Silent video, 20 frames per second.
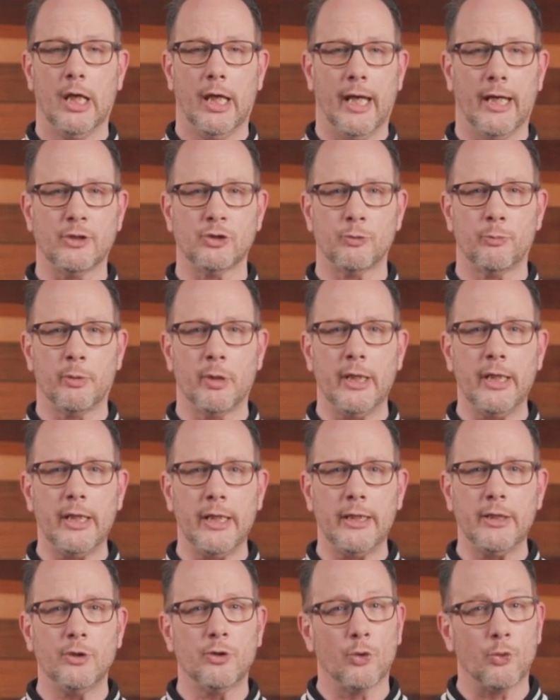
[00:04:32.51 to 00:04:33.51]

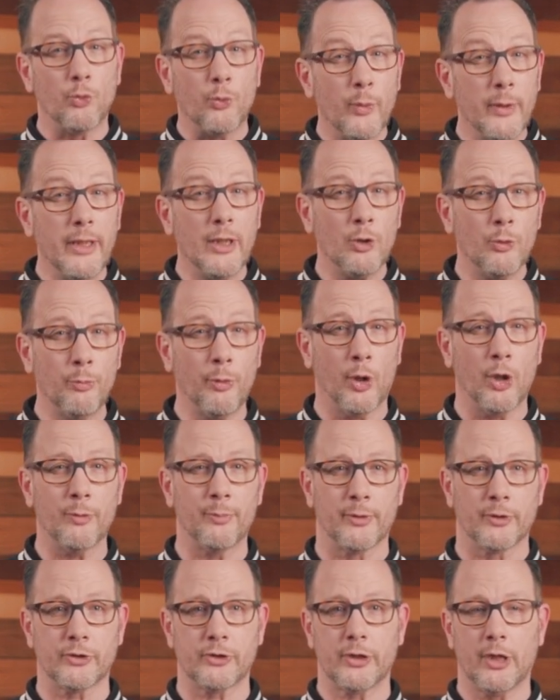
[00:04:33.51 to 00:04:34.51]
explaining the real
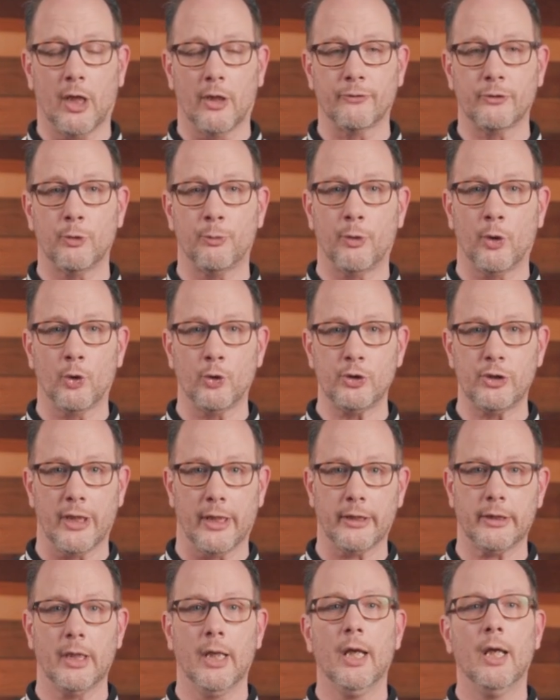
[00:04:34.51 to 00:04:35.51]
purpose of the
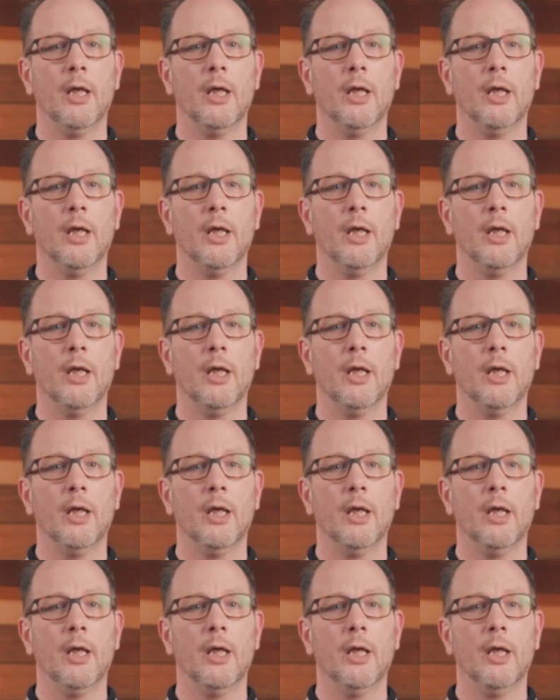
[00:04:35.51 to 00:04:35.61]
project,